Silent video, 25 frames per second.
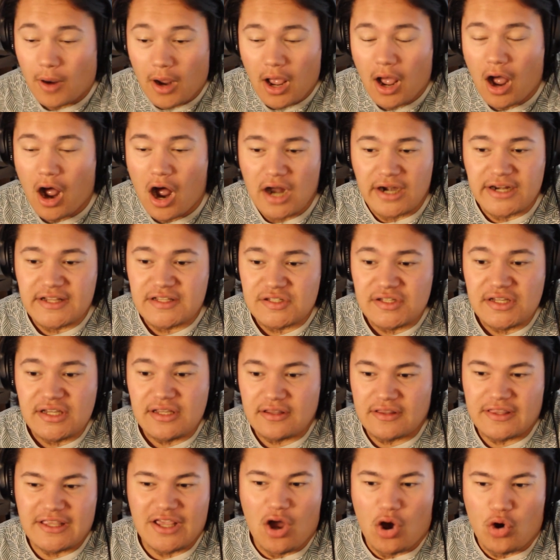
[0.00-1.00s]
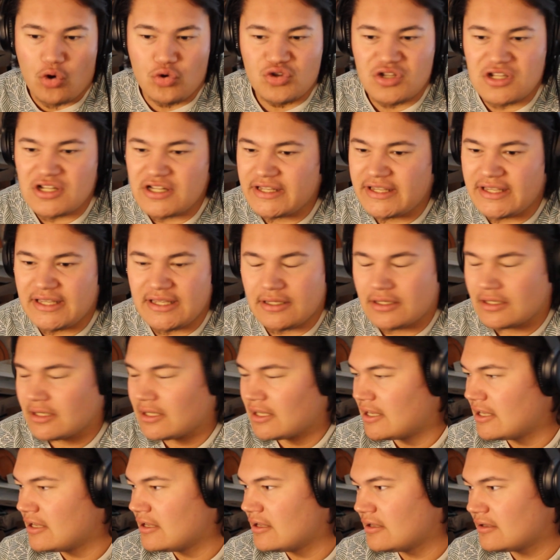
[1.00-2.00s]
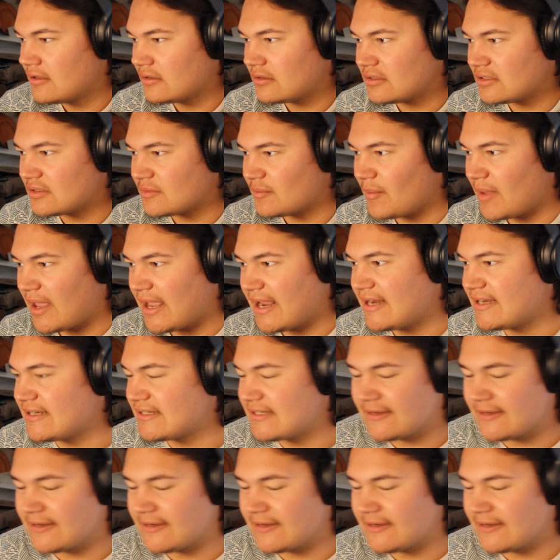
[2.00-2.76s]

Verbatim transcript: honestly, the only main